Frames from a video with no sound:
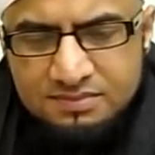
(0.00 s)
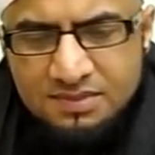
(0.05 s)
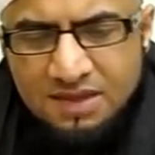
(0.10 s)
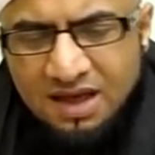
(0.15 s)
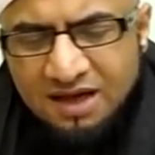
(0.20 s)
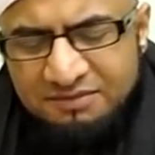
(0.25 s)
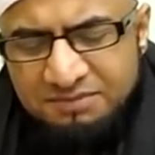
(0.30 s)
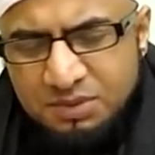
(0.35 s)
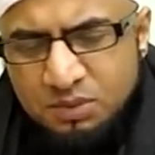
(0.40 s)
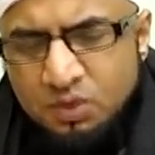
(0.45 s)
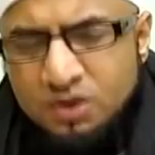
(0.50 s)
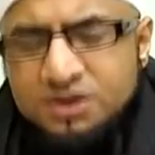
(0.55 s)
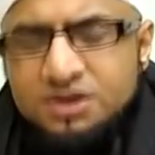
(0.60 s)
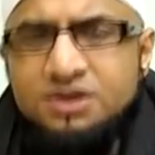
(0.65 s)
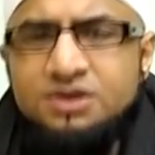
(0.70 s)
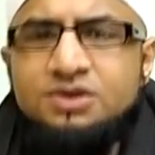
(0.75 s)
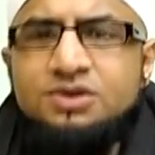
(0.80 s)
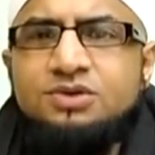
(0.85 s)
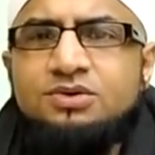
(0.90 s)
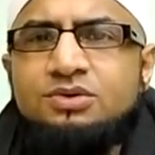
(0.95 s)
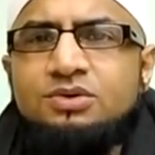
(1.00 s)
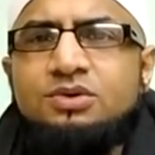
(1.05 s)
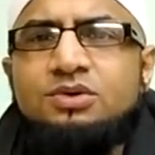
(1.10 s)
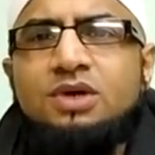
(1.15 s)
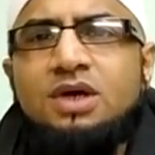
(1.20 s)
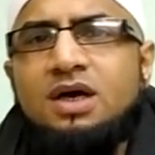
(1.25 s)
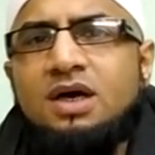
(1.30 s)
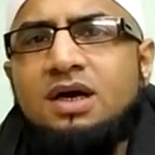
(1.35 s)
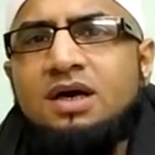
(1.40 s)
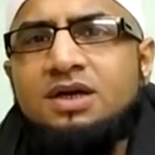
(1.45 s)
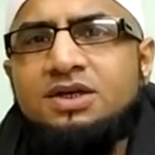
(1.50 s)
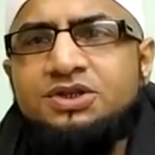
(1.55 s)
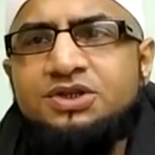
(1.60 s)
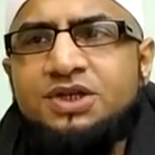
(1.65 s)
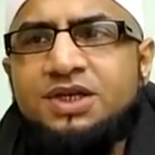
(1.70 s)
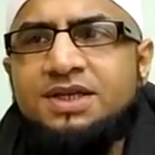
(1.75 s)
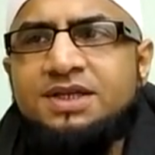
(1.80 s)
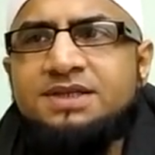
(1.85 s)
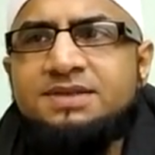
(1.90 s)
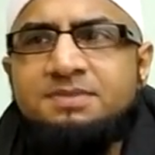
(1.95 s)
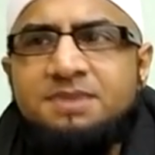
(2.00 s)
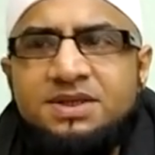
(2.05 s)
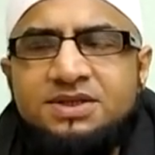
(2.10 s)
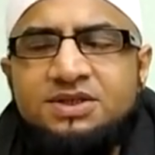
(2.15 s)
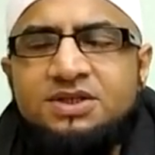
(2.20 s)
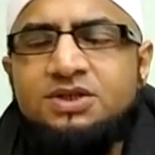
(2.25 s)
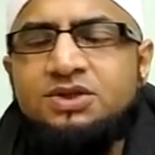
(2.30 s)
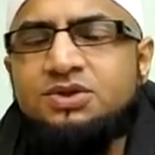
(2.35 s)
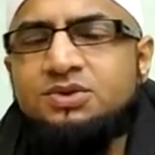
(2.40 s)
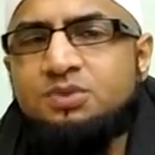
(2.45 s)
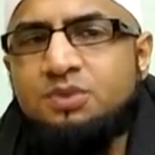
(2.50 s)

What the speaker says: I've been wanting to share this message